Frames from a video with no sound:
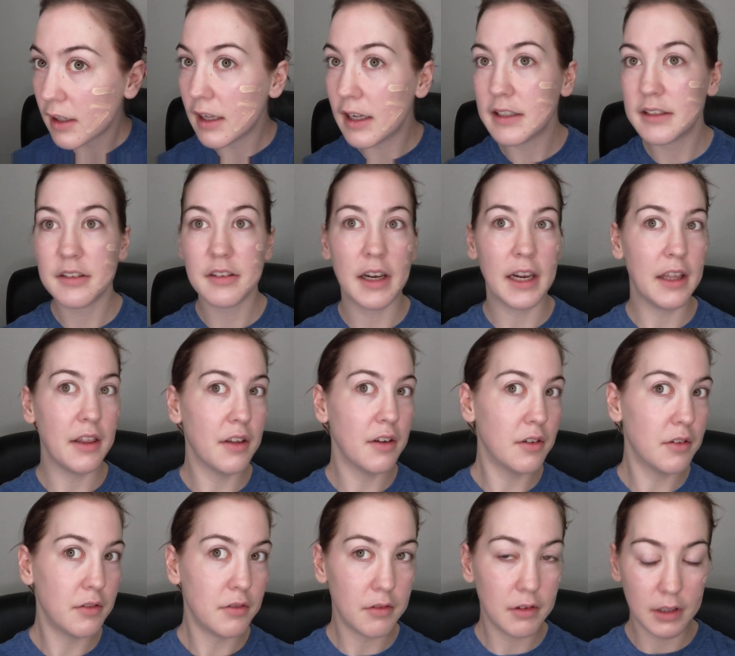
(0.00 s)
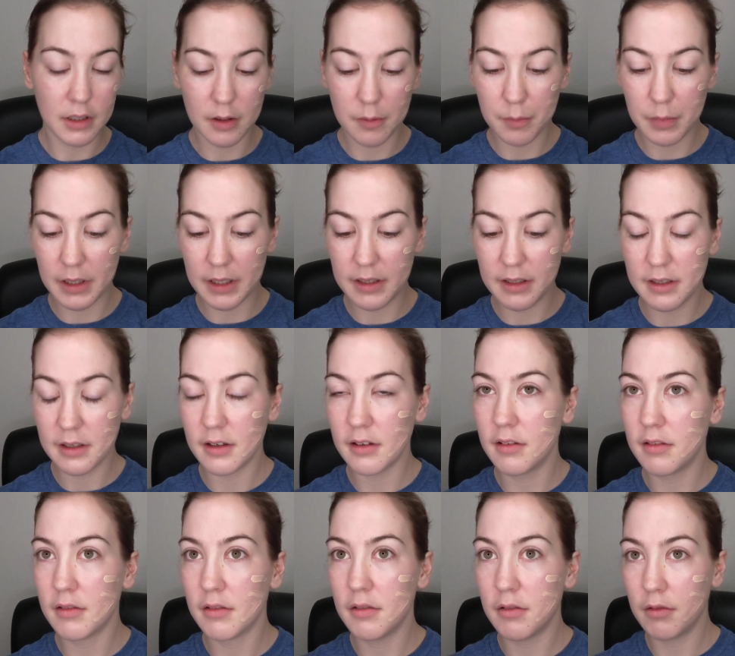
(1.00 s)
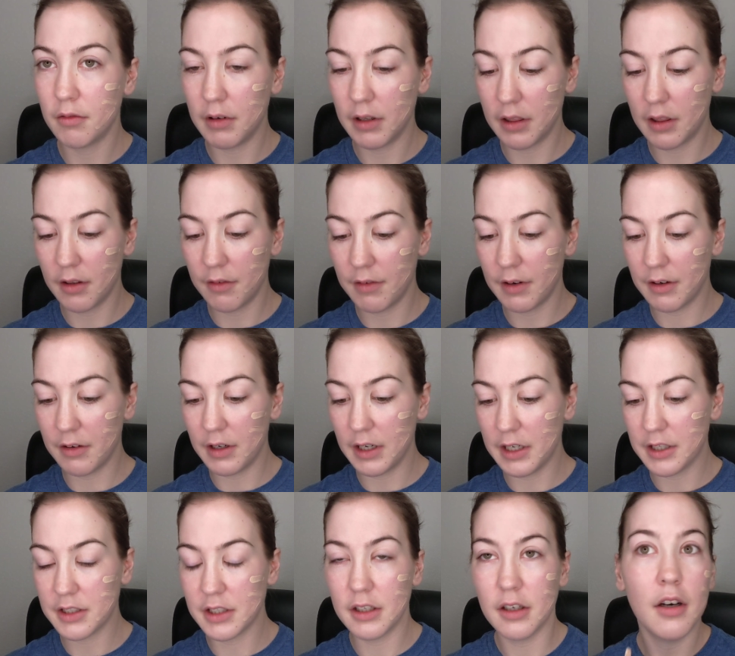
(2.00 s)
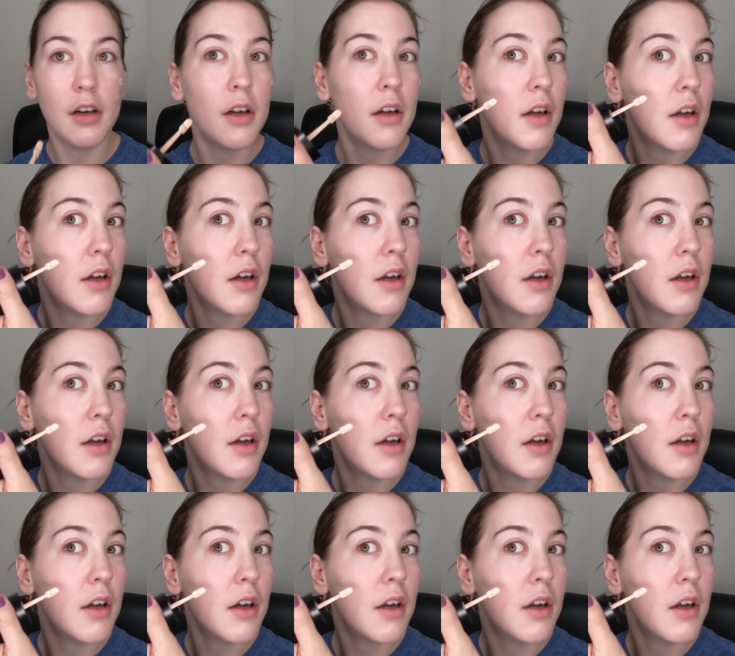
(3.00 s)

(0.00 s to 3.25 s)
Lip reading: That's okay though. We're going to blend with the foundation.